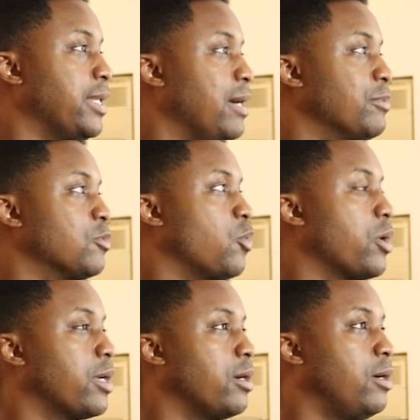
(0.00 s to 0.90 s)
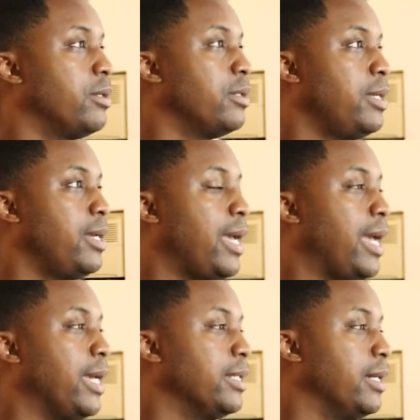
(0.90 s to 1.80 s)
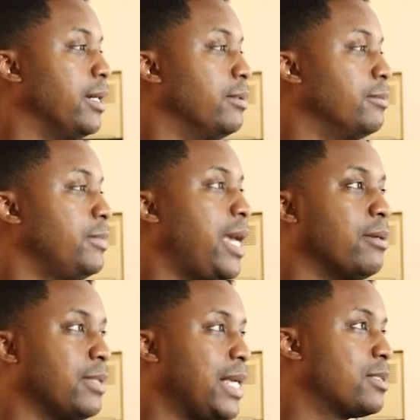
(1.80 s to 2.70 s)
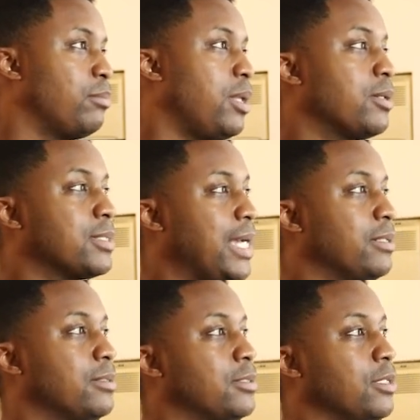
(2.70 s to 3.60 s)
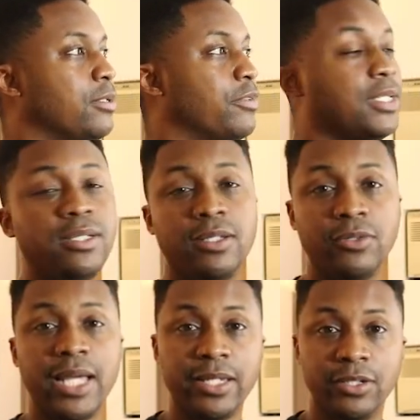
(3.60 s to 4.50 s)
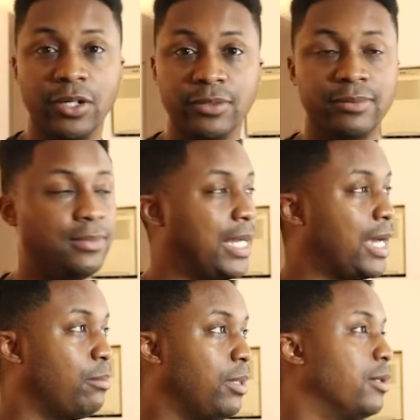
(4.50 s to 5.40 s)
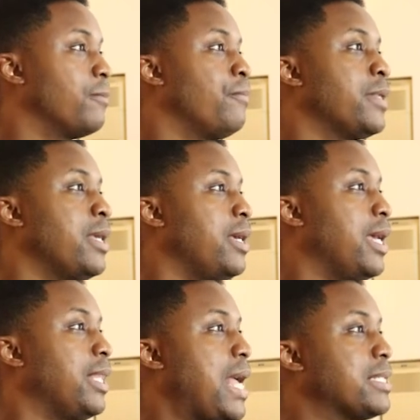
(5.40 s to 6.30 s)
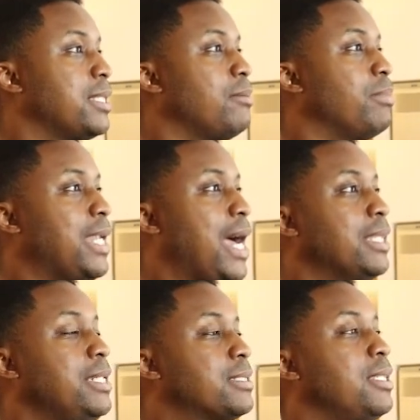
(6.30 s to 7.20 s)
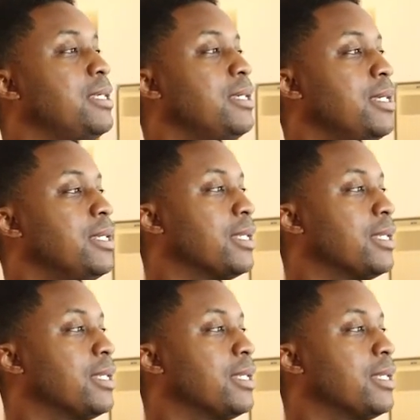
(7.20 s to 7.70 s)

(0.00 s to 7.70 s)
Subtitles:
I'm just working on, and that's the blog site. So if you didn't know, now you know, I got a blog. And lastly but not leastly, the